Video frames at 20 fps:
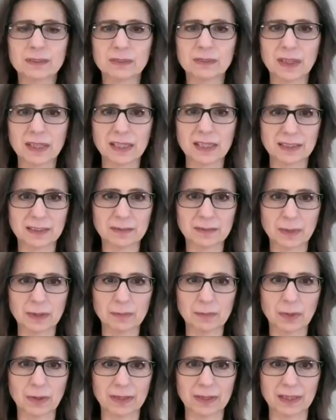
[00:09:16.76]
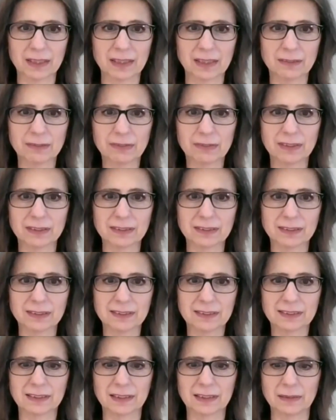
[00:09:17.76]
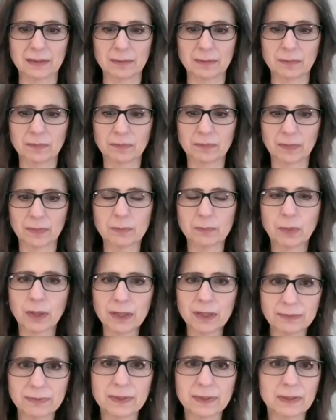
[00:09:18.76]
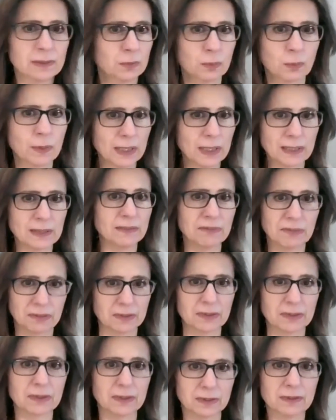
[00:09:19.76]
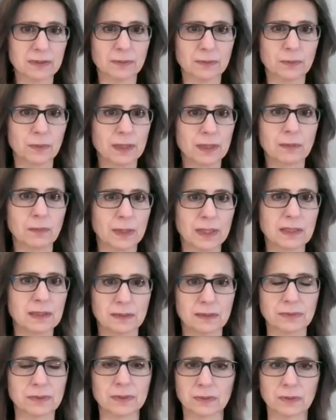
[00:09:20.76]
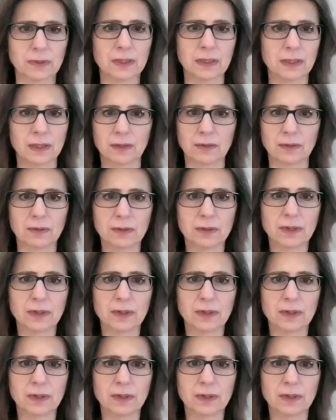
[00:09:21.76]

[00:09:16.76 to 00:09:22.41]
right in my body. It feels, my body feels way different, way different right now.